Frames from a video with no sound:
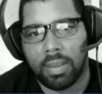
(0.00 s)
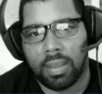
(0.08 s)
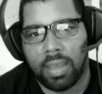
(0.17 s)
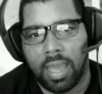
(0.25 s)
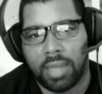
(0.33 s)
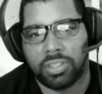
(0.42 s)

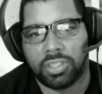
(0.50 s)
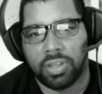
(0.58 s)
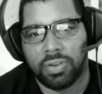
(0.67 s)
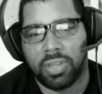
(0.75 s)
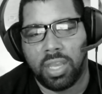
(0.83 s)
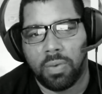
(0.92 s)
And to
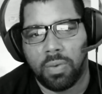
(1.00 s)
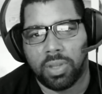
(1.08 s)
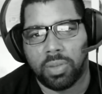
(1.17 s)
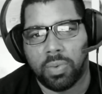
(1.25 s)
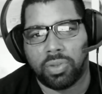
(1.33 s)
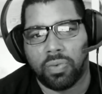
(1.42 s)
show
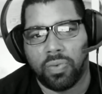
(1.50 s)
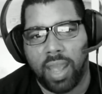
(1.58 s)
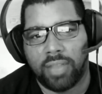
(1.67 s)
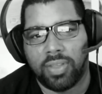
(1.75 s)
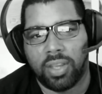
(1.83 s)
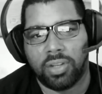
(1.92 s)
what the
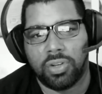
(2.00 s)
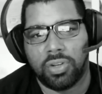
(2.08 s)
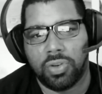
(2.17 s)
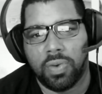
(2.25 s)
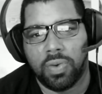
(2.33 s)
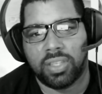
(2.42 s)
right thing to
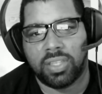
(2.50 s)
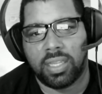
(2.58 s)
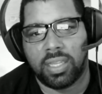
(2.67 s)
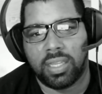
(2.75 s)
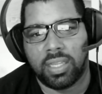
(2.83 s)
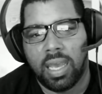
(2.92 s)
do is,
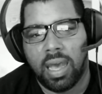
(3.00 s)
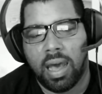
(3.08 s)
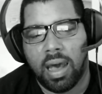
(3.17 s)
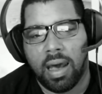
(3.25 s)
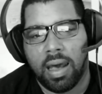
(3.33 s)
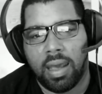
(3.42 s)
and
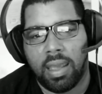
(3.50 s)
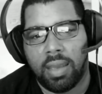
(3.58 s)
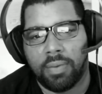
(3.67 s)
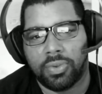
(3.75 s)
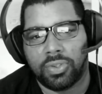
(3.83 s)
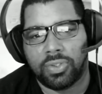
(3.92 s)

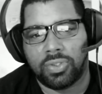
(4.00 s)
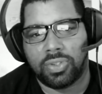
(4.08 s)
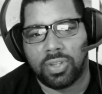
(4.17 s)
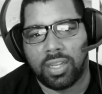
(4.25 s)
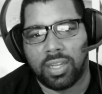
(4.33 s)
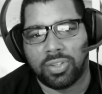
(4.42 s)

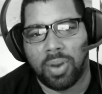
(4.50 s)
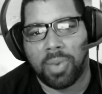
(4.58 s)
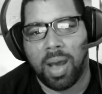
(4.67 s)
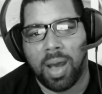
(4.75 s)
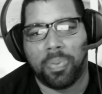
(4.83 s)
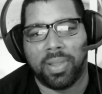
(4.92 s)
so I'm
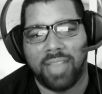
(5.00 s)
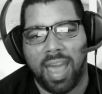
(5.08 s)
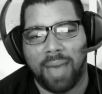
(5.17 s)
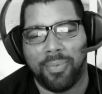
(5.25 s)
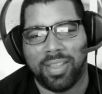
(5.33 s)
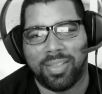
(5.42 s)
coupling
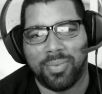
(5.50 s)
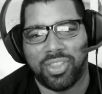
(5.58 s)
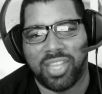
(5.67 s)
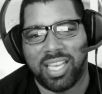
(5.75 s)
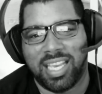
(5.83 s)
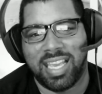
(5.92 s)
that with
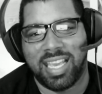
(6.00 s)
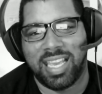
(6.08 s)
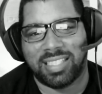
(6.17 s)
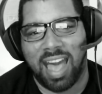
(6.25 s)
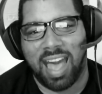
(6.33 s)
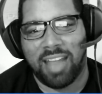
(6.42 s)
the geeky
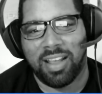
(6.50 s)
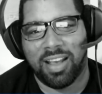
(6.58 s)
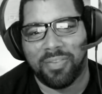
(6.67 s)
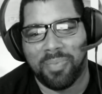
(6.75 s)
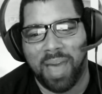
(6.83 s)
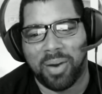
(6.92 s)
side
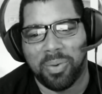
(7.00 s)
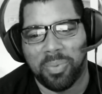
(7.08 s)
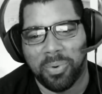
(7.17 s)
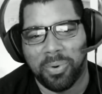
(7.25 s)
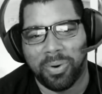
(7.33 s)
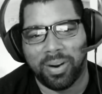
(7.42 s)
of Michael
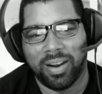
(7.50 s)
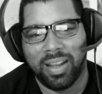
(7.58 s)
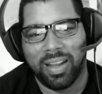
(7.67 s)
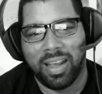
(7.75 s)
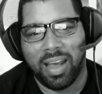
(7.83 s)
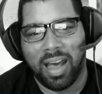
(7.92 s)
Moore,
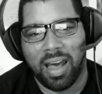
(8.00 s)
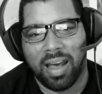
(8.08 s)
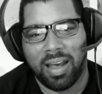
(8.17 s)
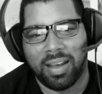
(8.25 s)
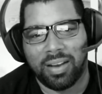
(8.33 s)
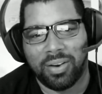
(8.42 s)

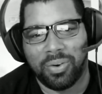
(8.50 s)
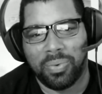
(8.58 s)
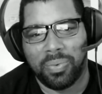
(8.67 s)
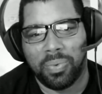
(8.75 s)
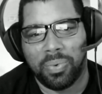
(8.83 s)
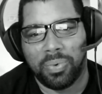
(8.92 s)

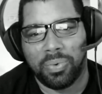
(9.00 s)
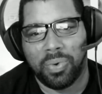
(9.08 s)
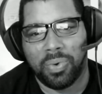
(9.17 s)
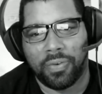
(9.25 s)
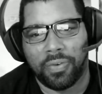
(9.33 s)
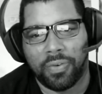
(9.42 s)
who
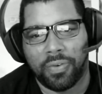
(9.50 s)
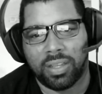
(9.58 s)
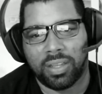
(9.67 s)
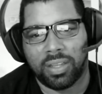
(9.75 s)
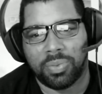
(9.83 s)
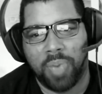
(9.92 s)
offered
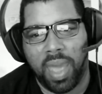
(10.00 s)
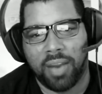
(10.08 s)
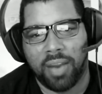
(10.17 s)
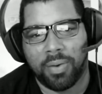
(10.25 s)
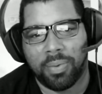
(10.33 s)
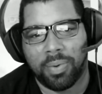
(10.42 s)
to pay
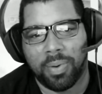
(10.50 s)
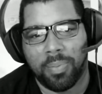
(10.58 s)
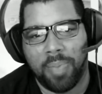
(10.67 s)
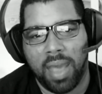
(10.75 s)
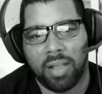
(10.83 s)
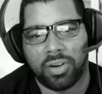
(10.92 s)
her
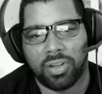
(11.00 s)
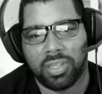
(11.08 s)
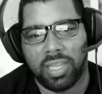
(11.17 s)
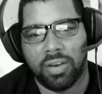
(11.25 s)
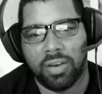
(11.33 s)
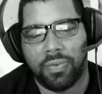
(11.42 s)
bail and her
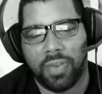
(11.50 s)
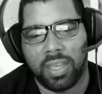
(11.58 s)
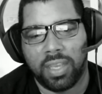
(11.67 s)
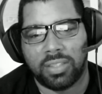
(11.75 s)
legal fees.